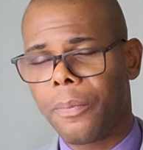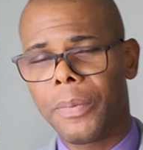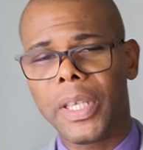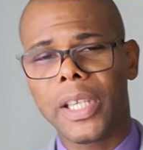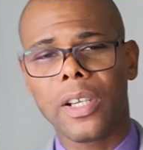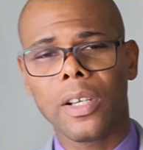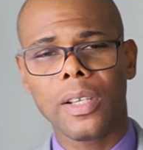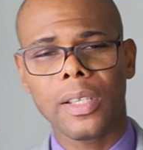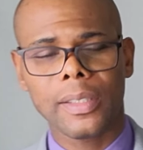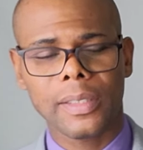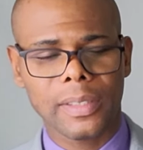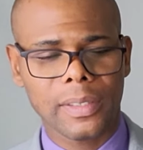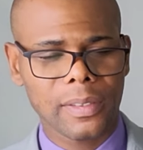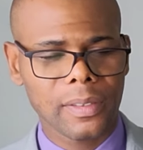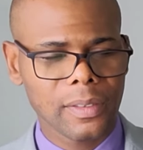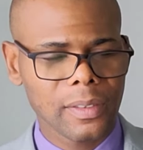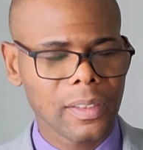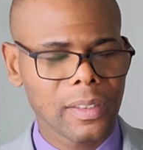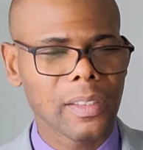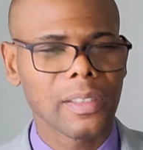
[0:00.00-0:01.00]

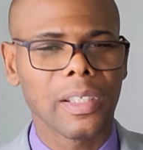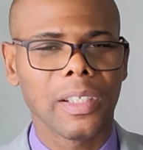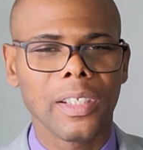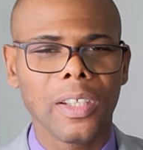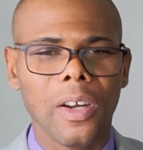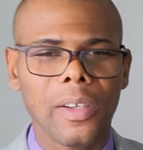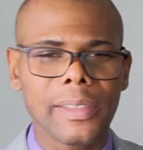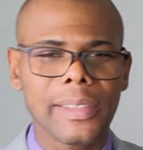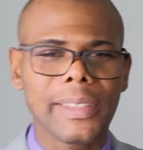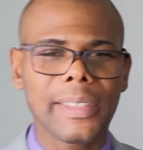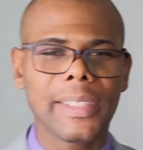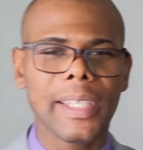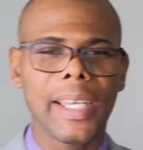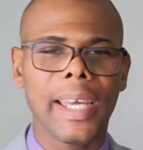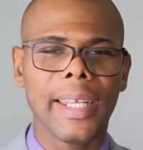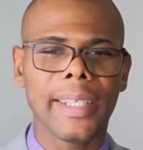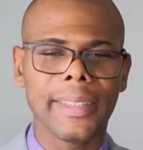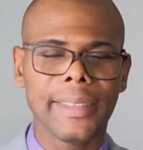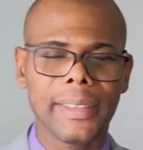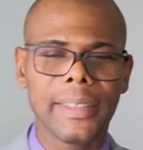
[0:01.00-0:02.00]
Because the Lord
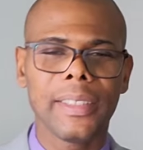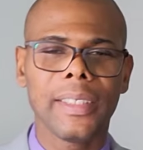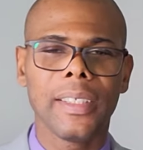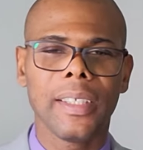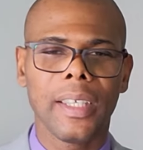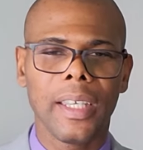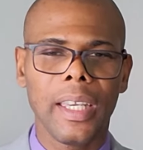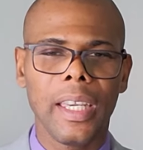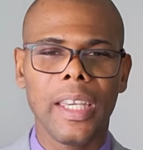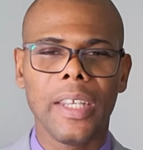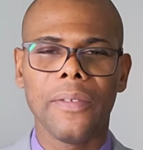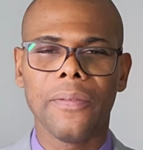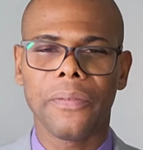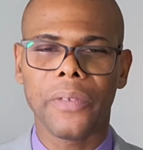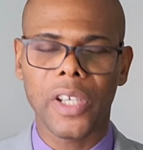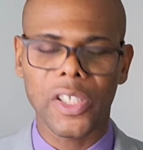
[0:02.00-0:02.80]
said in